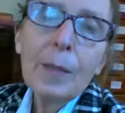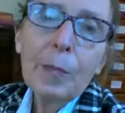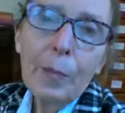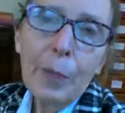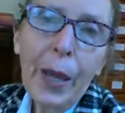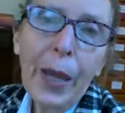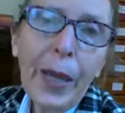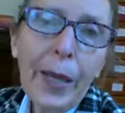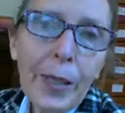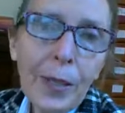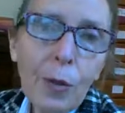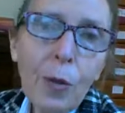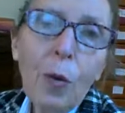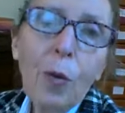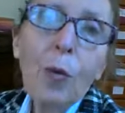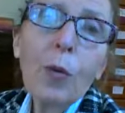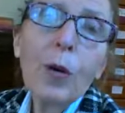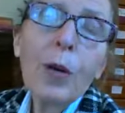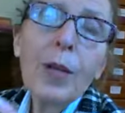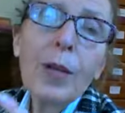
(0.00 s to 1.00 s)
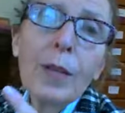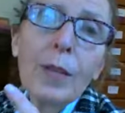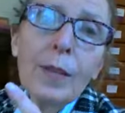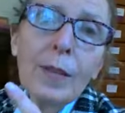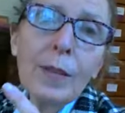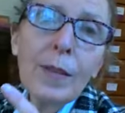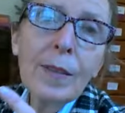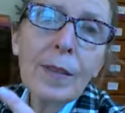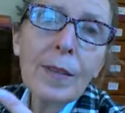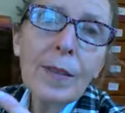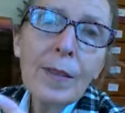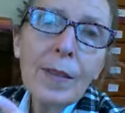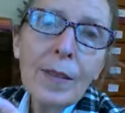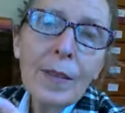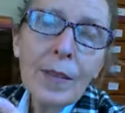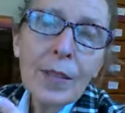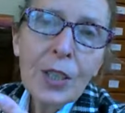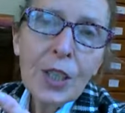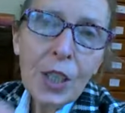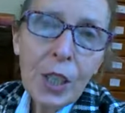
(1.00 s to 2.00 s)
pain or
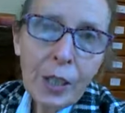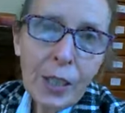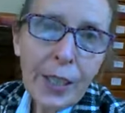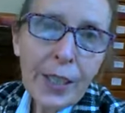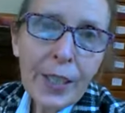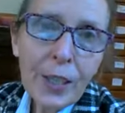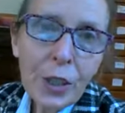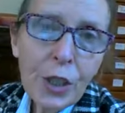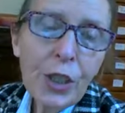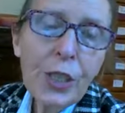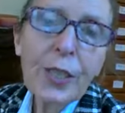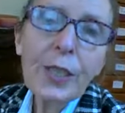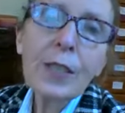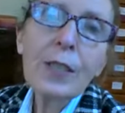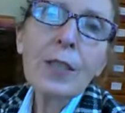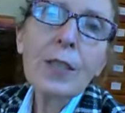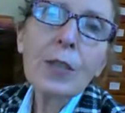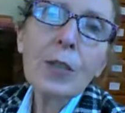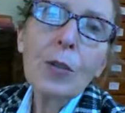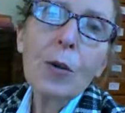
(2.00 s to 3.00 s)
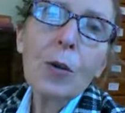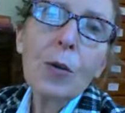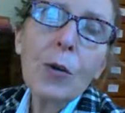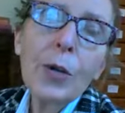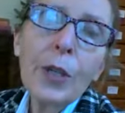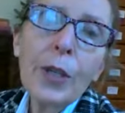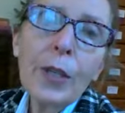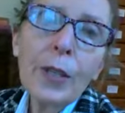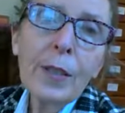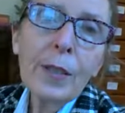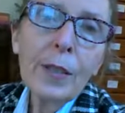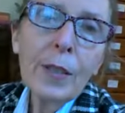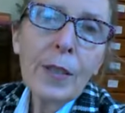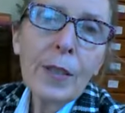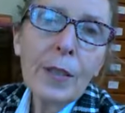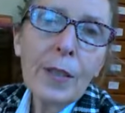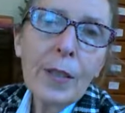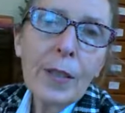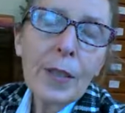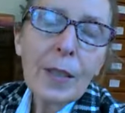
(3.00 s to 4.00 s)
sluggishness or
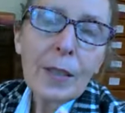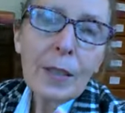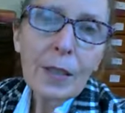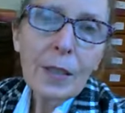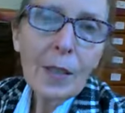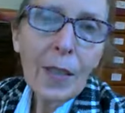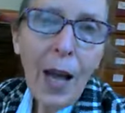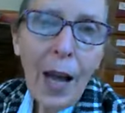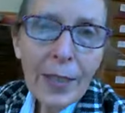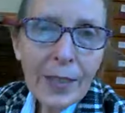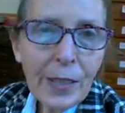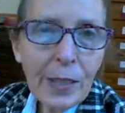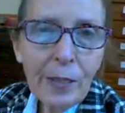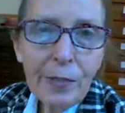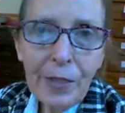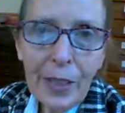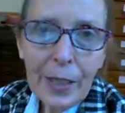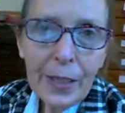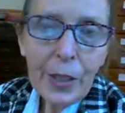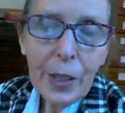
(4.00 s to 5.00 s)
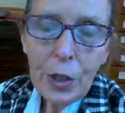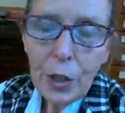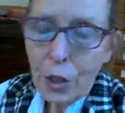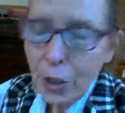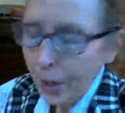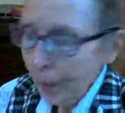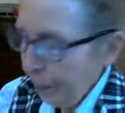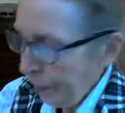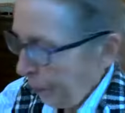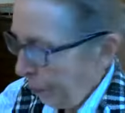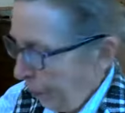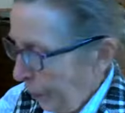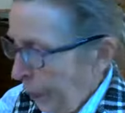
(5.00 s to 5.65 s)
loss of energy.